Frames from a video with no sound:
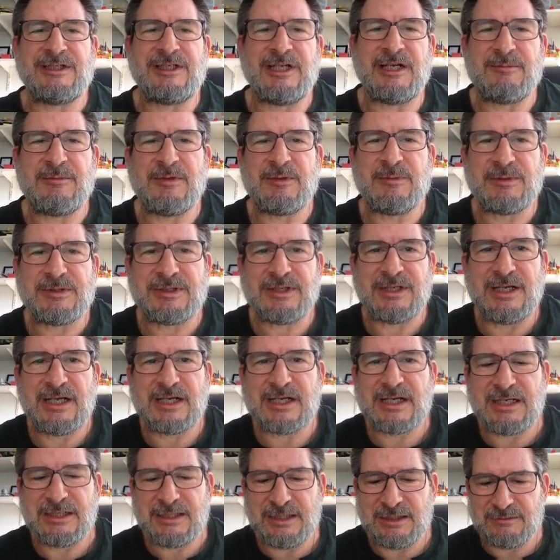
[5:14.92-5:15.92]
tell me what the
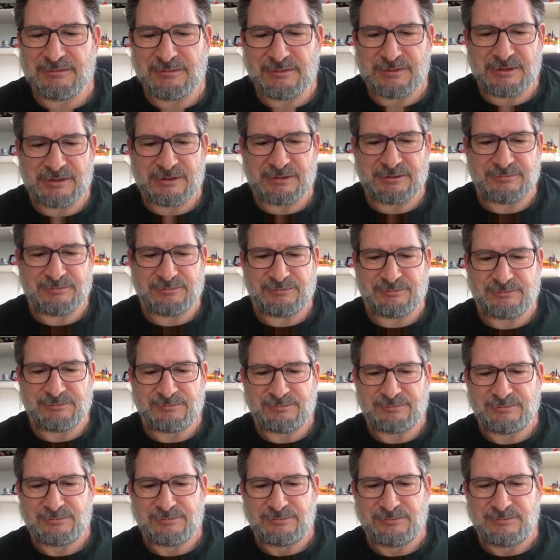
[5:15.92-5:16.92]
heck I did wrong.
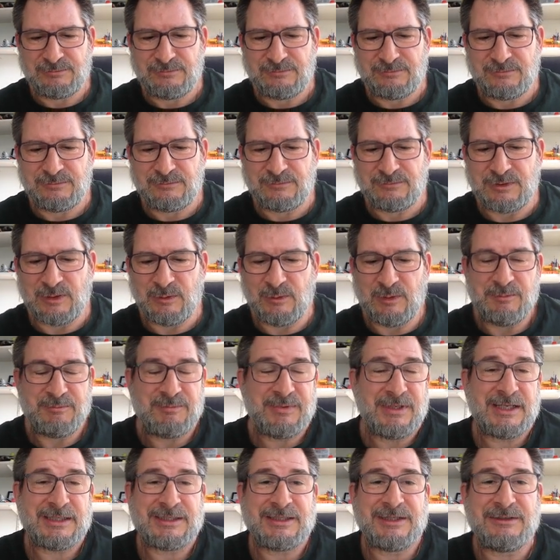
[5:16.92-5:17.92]
I
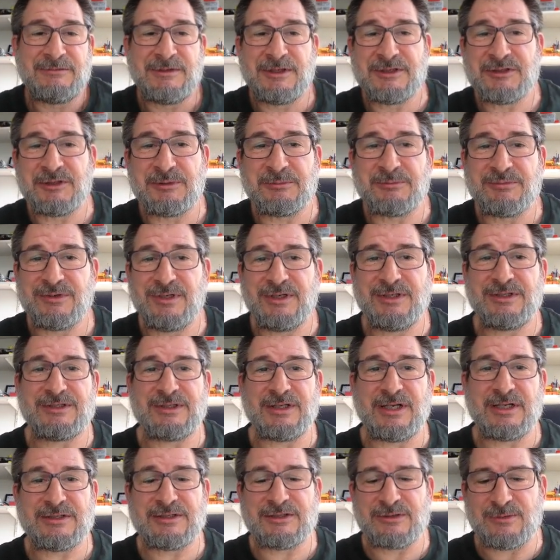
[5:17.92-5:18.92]
went back to the original
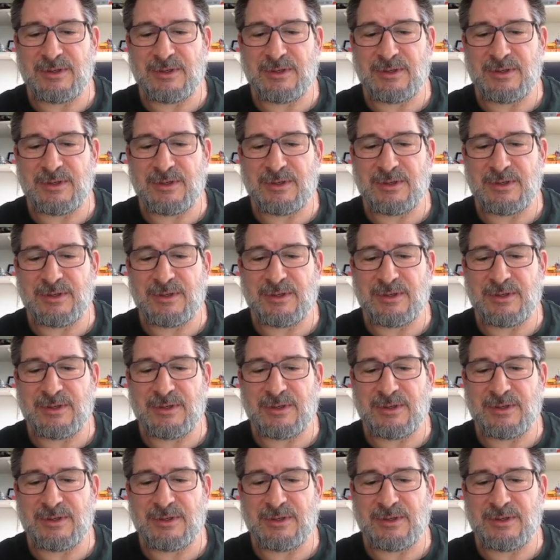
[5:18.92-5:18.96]
preset,